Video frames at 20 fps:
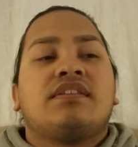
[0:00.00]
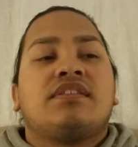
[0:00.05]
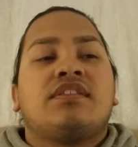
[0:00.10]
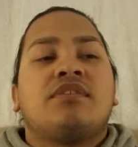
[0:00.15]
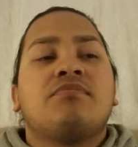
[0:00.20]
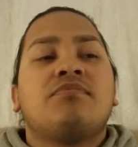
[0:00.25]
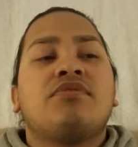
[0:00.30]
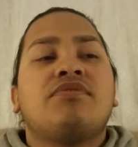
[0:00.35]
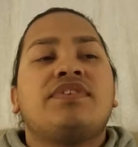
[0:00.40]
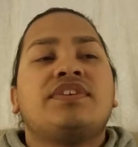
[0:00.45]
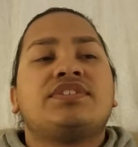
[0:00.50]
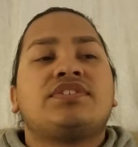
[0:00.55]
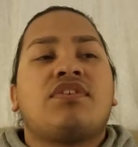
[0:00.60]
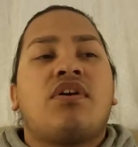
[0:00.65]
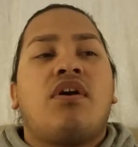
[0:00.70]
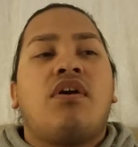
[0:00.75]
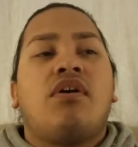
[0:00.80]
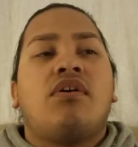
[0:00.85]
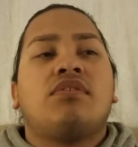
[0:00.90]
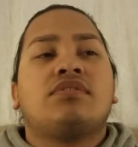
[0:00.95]
the movie's
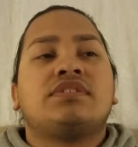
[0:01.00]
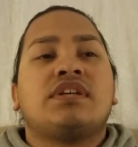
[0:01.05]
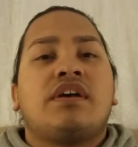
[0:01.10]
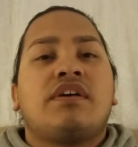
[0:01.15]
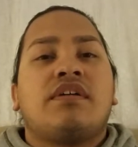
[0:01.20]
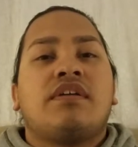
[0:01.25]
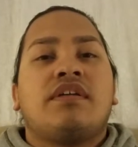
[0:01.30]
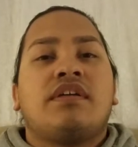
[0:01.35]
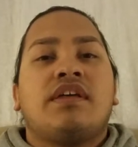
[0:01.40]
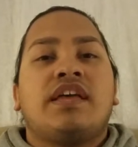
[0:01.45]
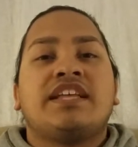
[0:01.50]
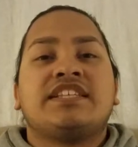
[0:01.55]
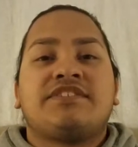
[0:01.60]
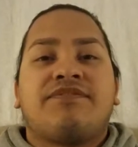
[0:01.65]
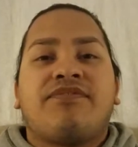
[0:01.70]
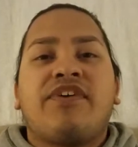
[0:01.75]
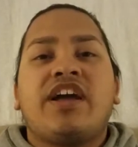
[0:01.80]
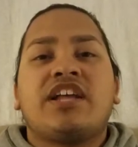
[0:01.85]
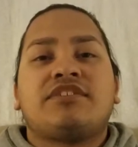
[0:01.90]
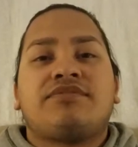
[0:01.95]
called, it's
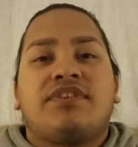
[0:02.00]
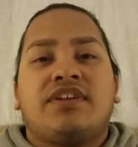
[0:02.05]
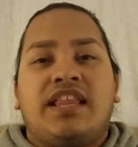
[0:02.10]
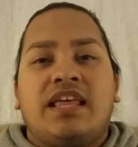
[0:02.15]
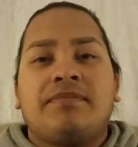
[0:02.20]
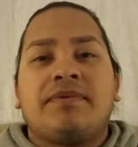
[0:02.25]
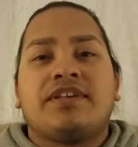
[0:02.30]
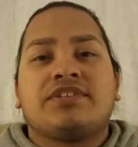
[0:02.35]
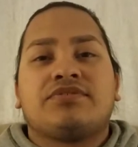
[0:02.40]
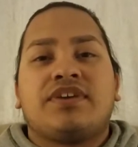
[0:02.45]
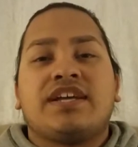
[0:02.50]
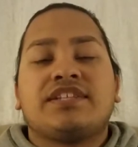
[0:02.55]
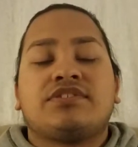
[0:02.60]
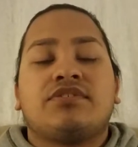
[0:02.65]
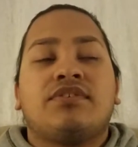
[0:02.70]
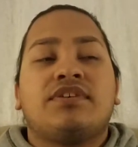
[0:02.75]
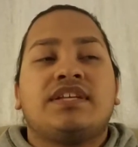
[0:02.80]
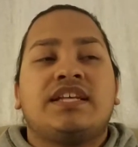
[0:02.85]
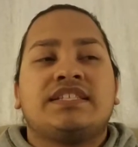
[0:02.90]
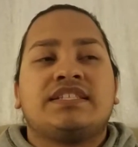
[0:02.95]
French for Les Mis, right?
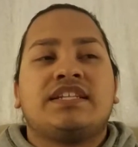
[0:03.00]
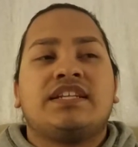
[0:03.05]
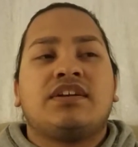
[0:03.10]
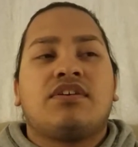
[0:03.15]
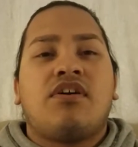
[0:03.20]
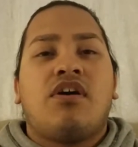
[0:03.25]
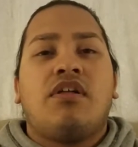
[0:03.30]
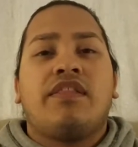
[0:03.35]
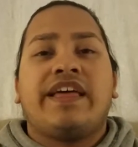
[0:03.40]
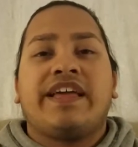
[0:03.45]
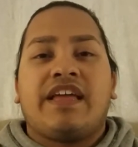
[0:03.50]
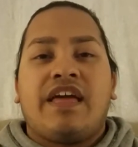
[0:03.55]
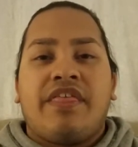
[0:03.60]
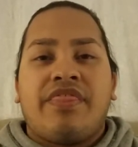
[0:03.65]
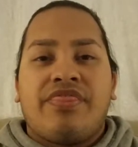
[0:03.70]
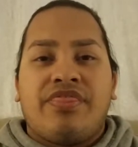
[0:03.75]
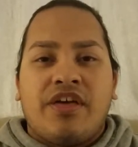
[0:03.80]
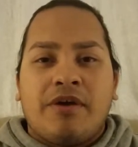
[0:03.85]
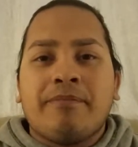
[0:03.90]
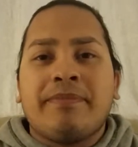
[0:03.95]
So isn't it called, like,
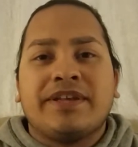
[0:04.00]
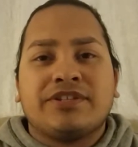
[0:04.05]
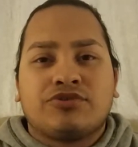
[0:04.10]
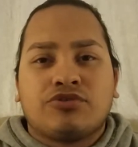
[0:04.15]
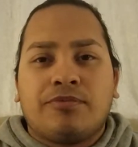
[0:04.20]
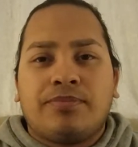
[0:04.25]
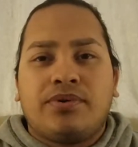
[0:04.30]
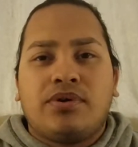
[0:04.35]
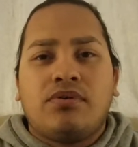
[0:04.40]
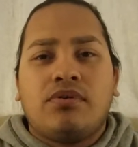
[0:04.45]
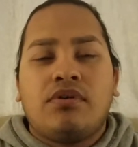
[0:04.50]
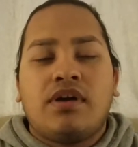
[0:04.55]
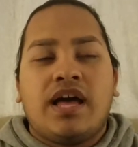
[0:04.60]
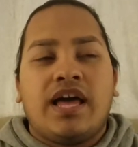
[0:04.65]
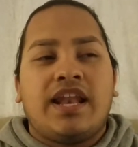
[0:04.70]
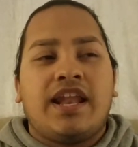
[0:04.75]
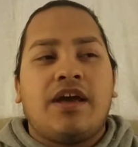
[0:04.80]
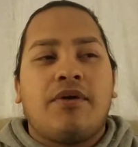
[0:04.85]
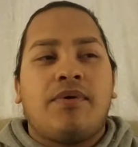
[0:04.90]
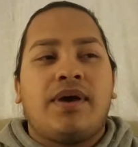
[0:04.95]
The Miserable?
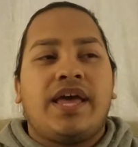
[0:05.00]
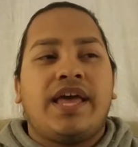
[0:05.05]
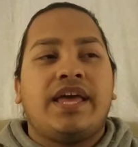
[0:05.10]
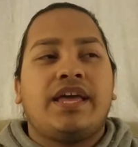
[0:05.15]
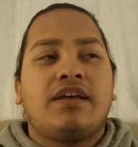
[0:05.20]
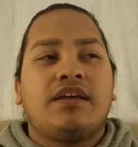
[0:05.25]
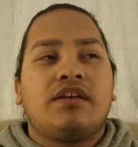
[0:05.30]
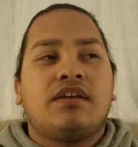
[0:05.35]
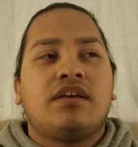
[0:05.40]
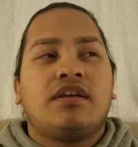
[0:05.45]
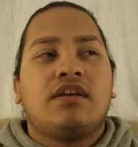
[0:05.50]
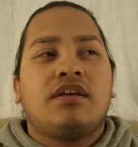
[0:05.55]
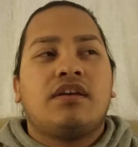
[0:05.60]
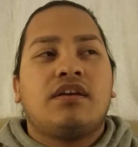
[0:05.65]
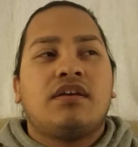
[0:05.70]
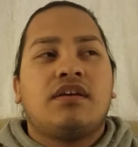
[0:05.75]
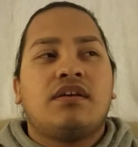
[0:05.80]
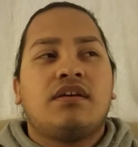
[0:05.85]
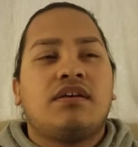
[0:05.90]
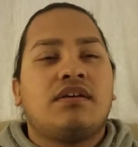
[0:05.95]
And I went,
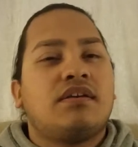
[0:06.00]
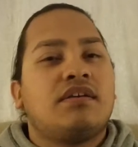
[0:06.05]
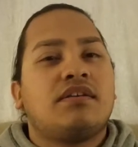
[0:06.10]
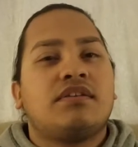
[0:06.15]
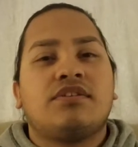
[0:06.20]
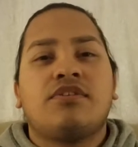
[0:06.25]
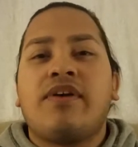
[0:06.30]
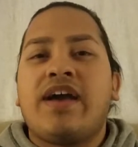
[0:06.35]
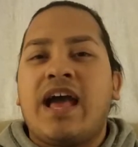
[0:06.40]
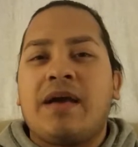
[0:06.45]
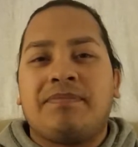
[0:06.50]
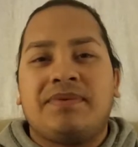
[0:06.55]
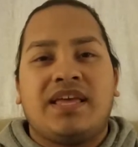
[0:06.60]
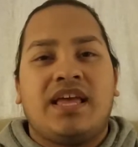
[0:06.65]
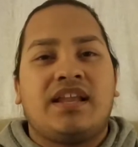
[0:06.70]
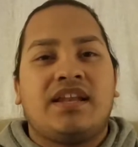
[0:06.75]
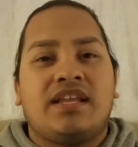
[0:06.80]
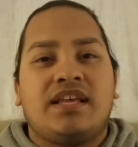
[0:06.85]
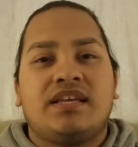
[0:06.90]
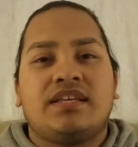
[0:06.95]
no happy
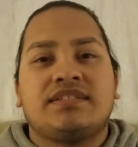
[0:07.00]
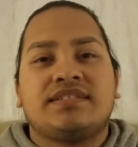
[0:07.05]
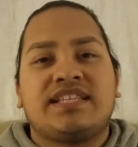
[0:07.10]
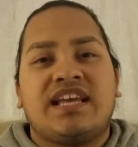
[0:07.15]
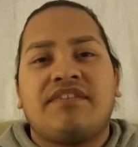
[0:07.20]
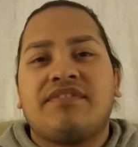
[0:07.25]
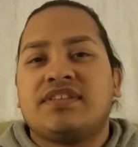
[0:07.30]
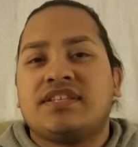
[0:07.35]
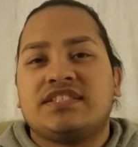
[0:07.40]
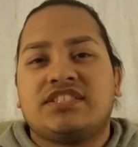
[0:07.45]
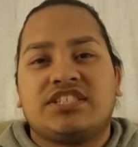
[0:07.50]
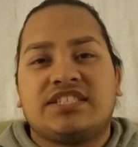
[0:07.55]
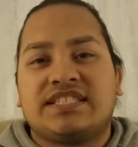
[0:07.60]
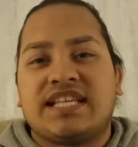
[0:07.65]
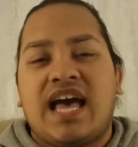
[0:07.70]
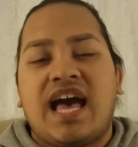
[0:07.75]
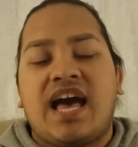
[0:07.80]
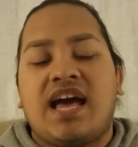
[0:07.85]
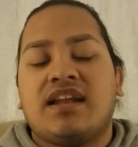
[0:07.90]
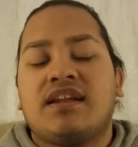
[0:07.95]
endings. Everything's just
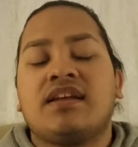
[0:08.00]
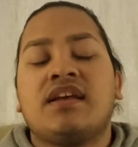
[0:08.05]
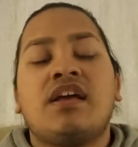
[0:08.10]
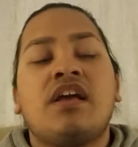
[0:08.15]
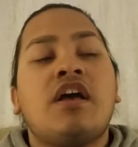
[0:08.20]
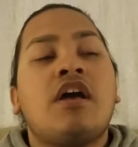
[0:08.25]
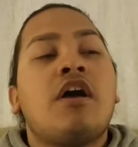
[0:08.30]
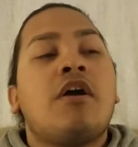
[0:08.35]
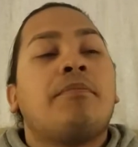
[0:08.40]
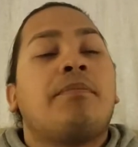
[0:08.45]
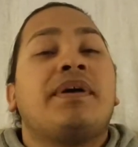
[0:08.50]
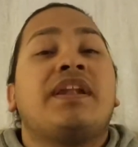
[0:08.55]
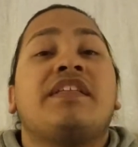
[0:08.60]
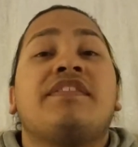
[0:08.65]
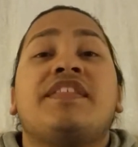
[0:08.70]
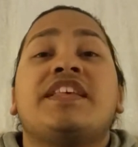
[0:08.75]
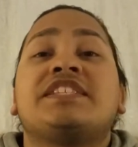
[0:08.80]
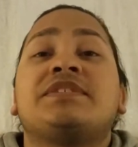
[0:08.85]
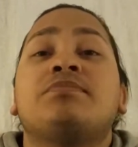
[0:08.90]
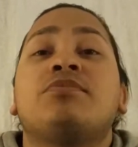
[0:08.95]
sad. But
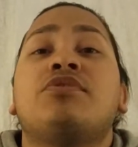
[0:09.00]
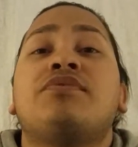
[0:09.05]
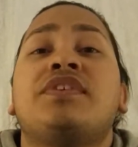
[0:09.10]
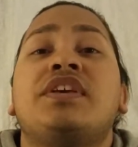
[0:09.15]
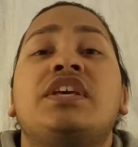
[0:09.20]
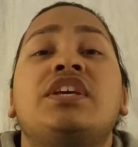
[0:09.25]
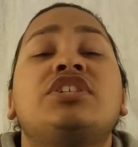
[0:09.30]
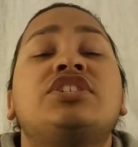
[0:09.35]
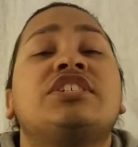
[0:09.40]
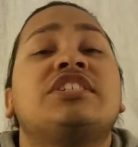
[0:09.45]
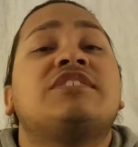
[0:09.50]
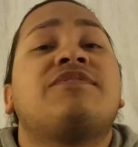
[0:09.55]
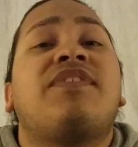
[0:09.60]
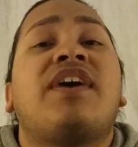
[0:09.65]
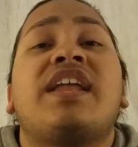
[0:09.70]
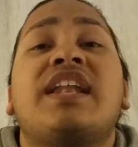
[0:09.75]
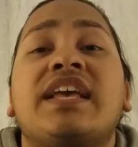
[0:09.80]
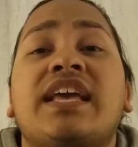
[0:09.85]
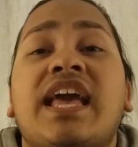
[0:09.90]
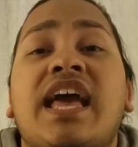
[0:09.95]
in this movie, she's
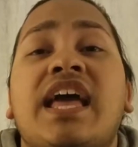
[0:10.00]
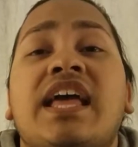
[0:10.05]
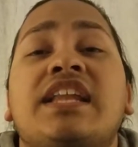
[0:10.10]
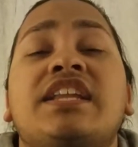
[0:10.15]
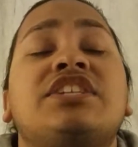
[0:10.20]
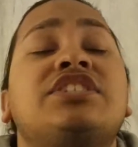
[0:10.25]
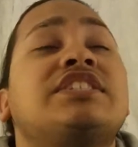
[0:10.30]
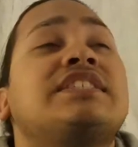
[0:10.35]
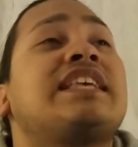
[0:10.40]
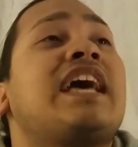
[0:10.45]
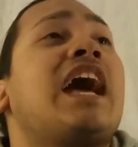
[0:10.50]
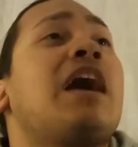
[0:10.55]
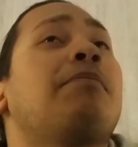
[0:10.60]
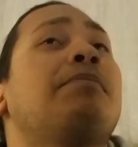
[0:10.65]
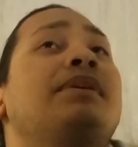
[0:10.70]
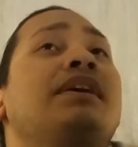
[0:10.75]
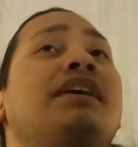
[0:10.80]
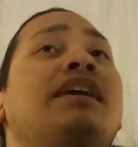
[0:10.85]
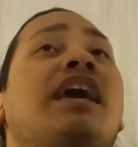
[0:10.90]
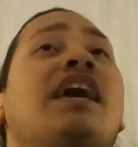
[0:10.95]
fun again. She's
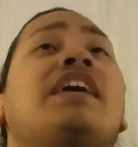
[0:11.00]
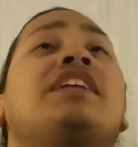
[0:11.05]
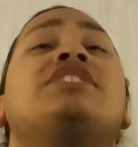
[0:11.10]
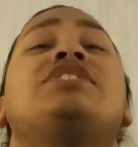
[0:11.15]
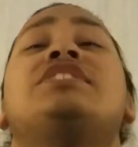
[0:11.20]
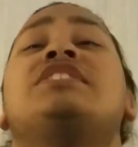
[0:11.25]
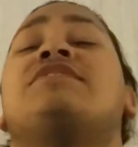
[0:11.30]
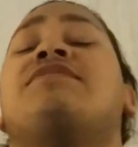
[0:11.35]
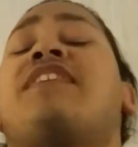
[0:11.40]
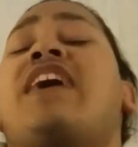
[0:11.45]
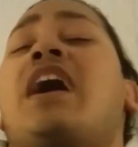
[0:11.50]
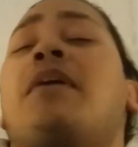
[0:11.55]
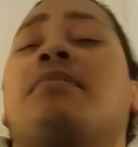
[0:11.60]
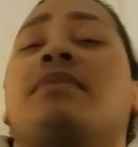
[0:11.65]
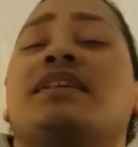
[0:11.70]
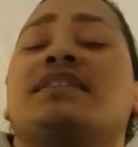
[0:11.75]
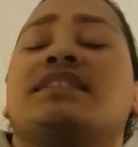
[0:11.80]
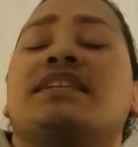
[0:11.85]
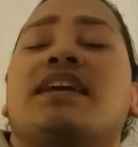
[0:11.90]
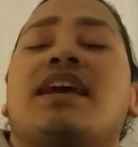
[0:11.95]
happy again. She's
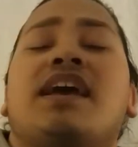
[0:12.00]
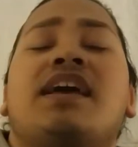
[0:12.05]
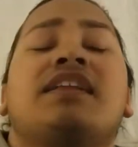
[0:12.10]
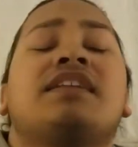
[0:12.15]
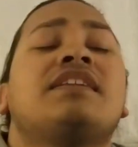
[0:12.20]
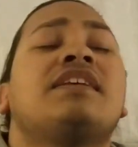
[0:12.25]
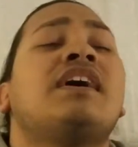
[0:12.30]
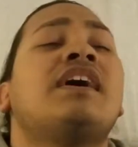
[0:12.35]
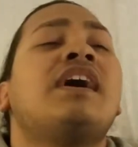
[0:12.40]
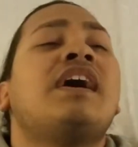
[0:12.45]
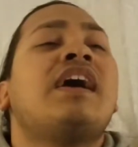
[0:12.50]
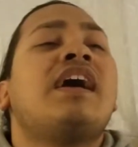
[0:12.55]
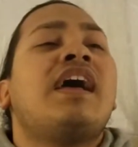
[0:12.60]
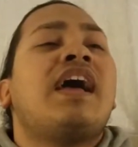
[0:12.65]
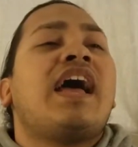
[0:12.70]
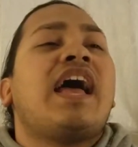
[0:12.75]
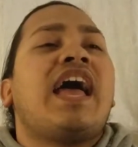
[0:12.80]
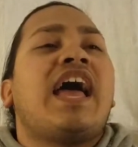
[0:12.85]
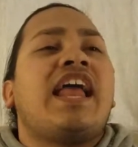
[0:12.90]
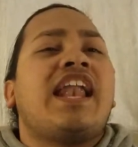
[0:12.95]
fabulous again.
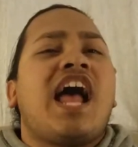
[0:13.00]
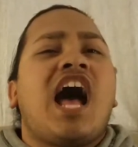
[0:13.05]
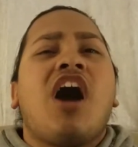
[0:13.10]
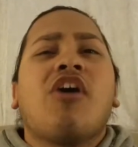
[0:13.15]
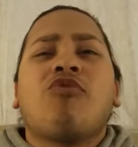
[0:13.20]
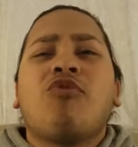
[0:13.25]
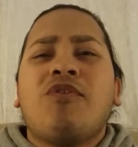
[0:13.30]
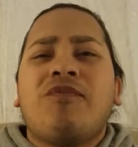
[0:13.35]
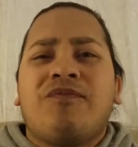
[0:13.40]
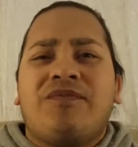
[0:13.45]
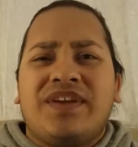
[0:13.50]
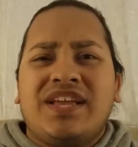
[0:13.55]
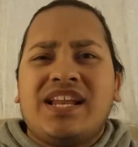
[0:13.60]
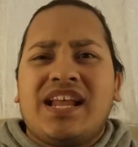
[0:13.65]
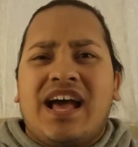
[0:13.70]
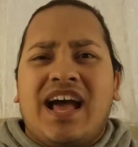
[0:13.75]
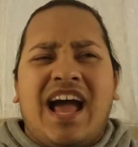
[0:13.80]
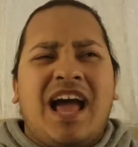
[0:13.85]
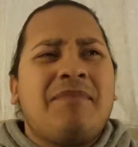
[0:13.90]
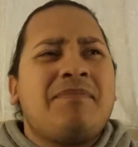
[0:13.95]
And
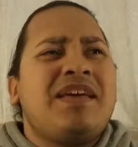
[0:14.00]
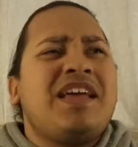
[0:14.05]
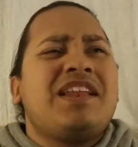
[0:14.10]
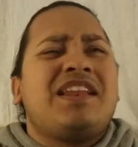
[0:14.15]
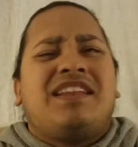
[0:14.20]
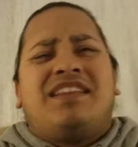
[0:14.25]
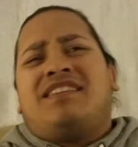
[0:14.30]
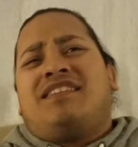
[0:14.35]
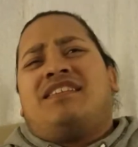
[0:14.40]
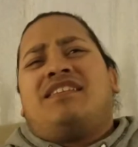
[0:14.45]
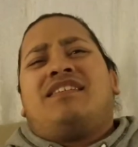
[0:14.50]
Aquafina, I'm in.